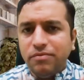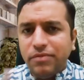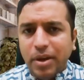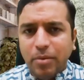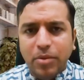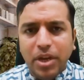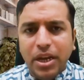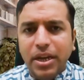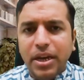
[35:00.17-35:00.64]

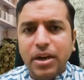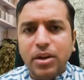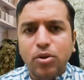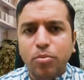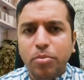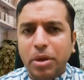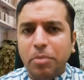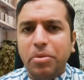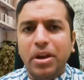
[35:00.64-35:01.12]
familiar to
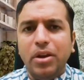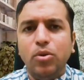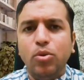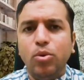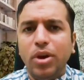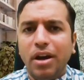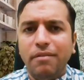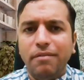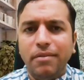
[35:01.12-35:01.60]
people
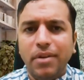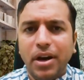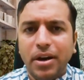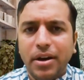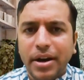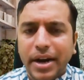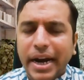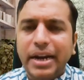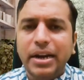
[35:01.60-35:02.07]
who have
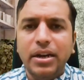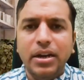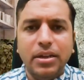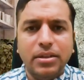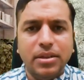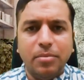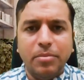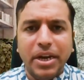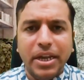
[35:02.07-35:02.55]
read
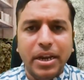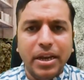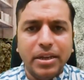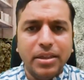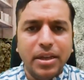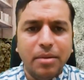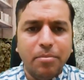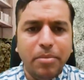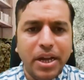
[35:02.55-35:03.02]
somebody like
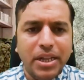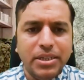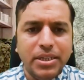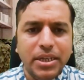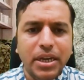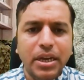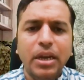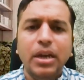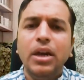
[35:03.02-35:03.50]

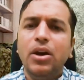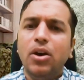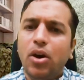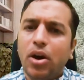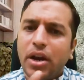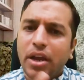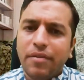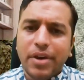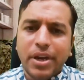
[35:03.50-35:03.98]
Dharampalji,
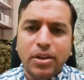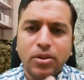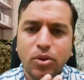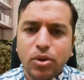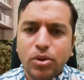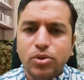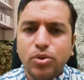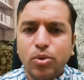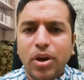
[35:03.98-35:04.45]
or even
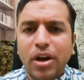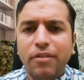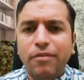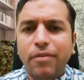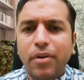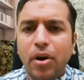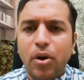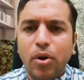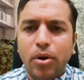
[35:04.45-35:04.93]
those who have
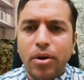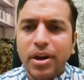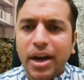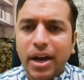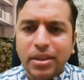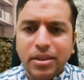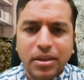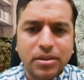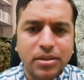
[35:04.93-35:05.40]
followed
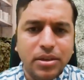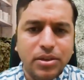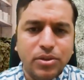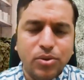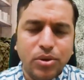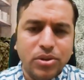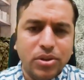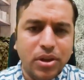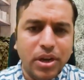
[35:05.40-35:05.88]
Gandhi's
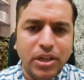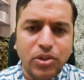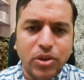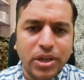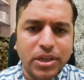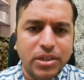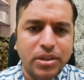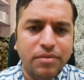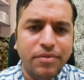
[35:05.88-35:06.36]
discourse on
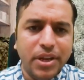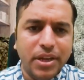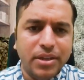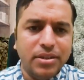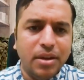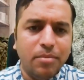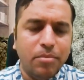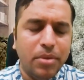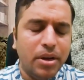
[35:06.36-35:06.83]
education, for
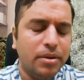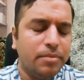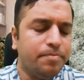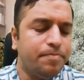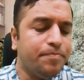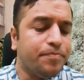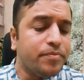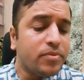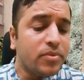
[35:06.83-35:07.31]
example.
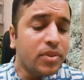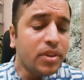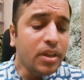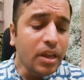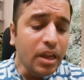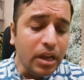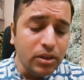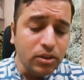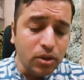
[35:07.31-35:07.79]

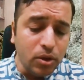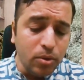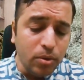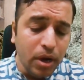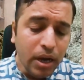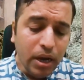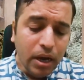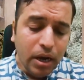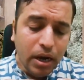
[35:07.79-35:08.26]

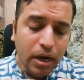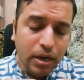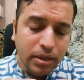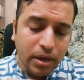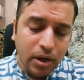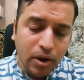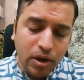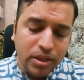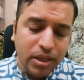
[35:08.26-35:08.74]
So
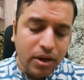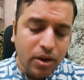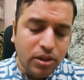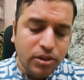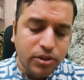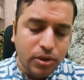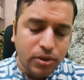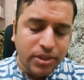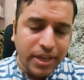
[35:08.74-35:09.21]
the author
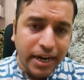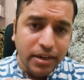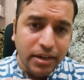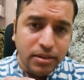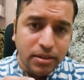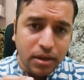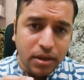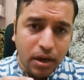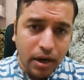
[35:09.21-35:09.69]
also
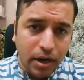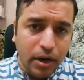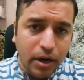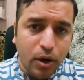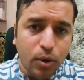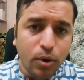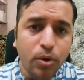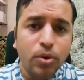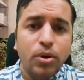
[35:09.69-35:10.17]
cites
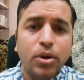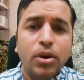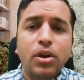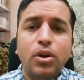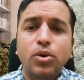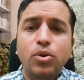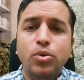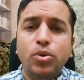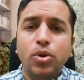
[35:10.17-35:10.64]
Ludlow,
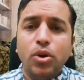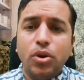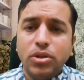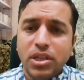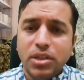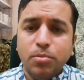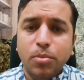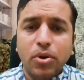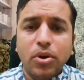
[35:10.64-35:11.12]
who wrote
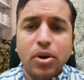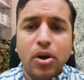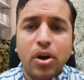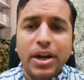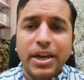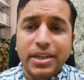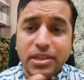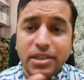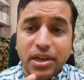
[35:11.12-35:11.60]
this book
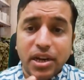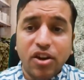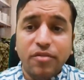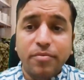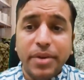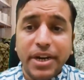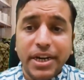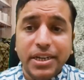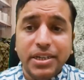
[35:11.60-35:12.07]
called History
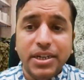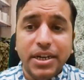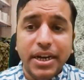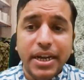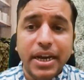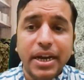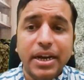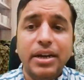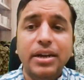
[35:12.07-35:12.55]
of British
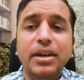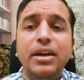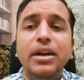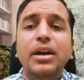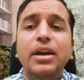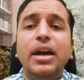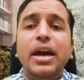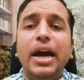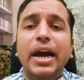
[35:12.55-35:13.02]
India,
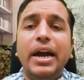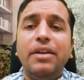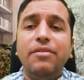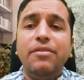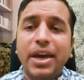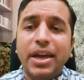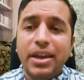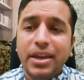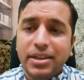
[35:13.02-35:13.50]
and
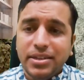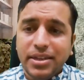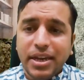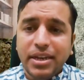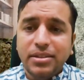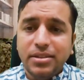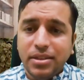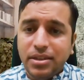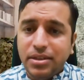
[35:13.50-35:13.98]
where he
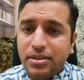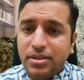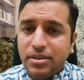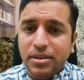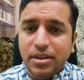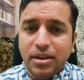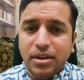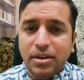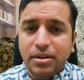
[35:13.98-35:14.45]
says this